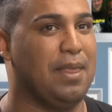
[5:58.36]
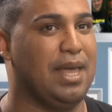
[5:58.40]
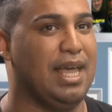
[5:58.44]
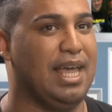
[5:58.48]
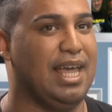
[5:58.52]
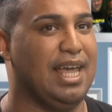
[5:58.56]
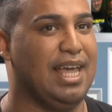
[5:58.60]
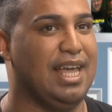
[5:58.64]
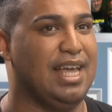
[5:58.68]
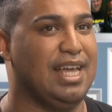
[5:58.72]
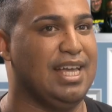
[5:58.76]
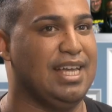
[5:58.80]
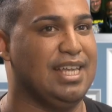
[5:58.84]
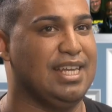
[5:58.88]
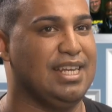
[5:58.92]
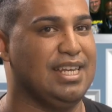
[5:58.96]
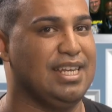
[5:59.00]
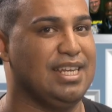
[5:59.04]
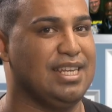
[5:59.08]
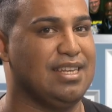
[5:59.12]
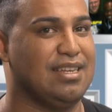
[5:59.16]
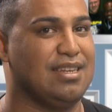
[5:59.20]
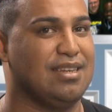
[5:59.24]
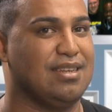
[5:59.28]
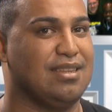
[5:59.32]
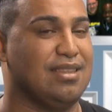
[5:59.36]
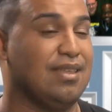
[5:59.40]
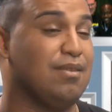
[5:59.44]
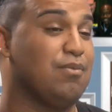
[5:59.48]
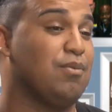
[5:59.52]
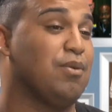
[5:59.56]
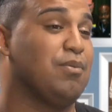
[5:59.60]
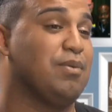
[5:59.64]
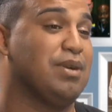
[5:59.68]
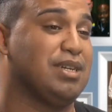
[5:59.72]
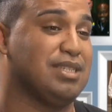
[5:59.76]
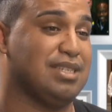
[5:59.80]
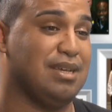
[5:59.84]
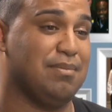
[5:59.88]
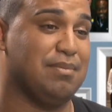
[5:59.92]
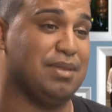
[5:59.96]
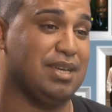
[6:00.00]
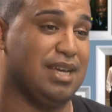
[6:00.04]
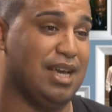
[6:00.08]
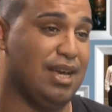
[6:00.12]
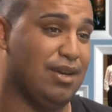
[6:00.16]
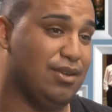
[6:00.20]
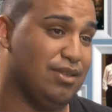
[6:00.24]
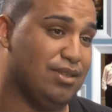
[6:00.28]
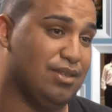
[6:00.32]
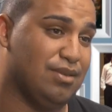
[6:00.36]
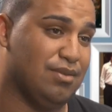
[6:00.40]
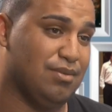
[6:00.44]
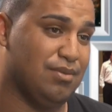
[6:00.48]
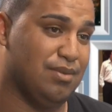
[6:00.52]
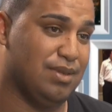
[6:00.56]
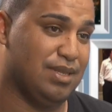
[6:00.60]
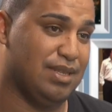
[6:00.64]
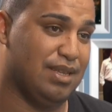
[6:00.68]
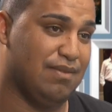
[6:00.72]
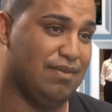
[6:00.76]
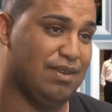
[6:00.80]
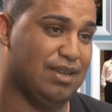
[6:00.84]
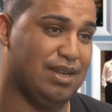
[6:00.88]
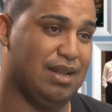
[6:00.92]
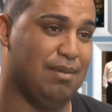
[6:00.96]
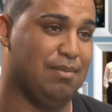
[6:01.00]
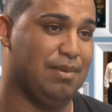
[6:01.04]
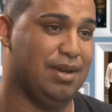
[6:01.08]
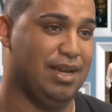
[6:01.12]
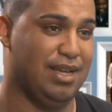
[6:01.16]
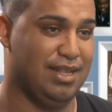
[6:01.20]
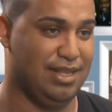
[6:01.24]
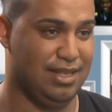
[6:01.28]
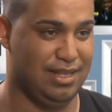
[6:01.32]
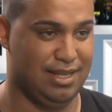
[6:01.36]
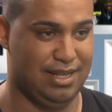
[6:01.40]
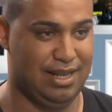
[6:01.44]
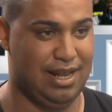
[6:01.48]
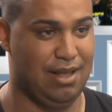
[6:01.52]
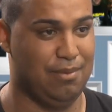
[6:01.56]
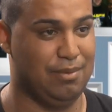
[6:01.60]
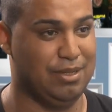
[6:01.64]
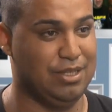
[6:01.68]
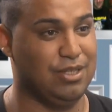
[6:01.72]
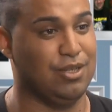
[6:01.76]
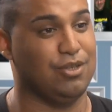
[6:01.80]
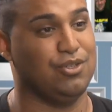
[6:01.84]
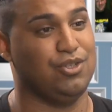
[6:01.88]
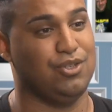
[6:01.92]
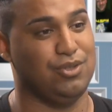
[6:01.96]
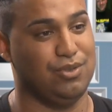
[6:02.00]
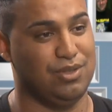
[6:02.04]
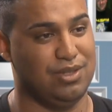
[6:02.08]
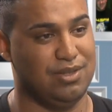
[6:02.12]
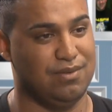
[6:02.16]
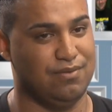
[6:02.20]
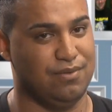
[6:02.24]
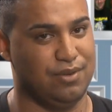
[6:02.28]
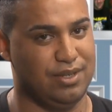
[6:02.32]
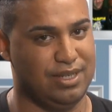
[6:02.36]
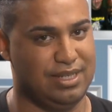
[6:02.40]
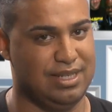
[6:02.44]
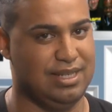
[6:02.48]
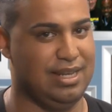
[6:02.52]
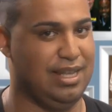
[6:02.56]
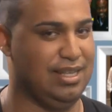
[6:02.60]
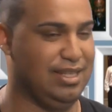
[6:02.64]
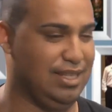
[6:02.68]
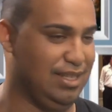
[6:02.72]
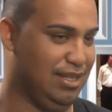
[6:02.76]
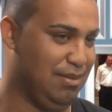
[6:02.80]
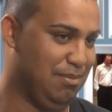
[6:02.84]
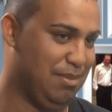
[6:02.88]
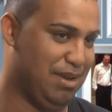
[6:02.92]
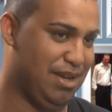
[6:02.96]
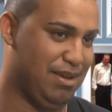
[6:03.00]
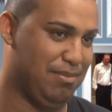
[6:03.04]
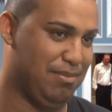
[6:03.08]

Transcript: And then we worked something out with David Kramer, and I went to go shoot The Voice, and I did my